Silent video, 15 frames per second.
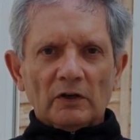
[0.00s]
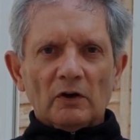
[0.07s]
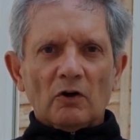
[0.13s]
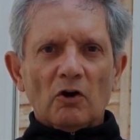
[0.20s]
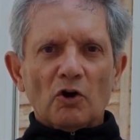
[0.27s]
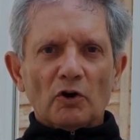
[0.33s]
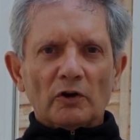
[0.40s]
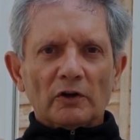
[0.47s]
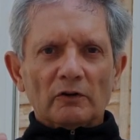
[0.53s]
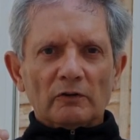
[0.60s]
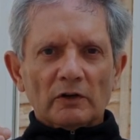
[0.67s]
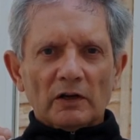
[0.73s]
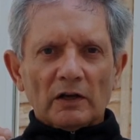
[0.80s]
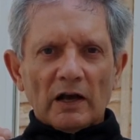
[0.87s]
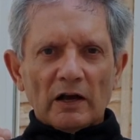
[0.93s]
on
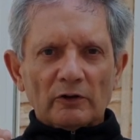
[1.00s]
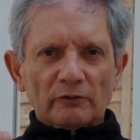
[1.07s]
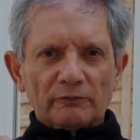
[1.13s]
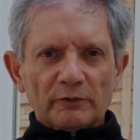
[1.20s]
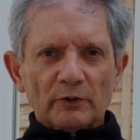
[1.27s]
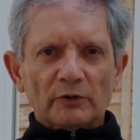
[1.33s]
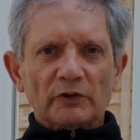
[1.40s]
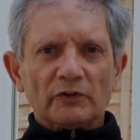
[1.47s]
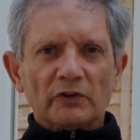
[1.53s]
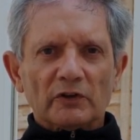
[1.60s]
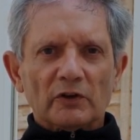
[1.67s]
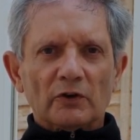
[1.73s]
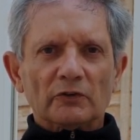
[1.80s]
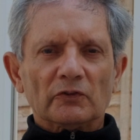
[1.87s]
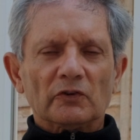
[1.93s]
how to focus and
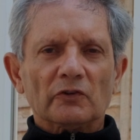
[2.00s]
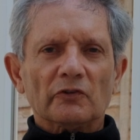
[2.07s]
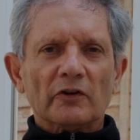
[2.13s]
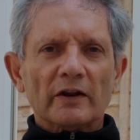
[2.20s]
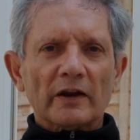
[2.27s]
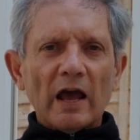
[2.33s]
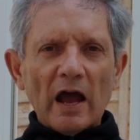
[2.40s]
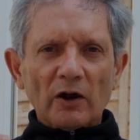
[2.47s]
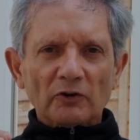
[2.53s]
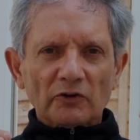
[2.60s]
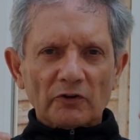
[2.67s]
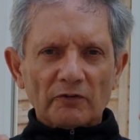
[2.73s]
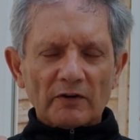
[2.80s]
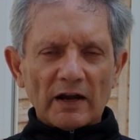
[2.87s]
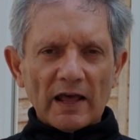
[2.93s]
concentrate, how to
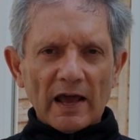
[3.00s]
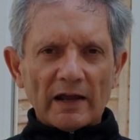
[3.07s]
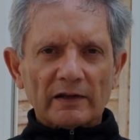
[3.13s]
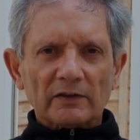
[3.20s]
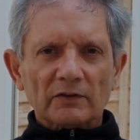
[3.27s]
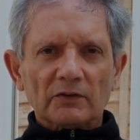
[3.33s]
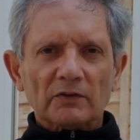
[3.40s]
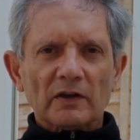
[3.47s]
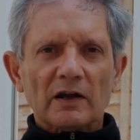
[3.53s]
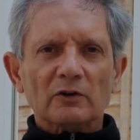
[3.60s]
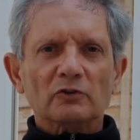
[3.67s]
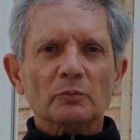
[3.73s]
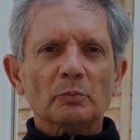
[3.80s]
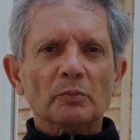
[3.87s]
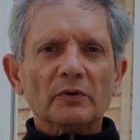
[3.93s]
relax, how
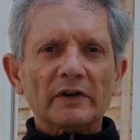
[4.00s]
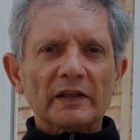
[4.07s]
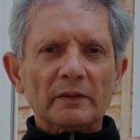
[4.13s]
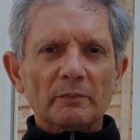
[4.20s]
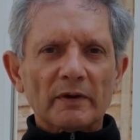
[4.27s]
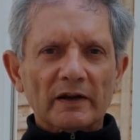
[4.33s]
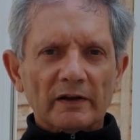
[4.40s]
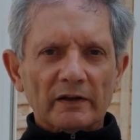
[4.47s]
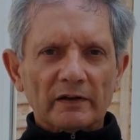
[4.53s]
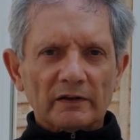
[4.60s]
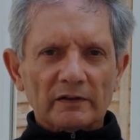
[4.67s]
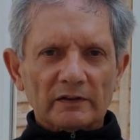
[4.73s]
to breathe better.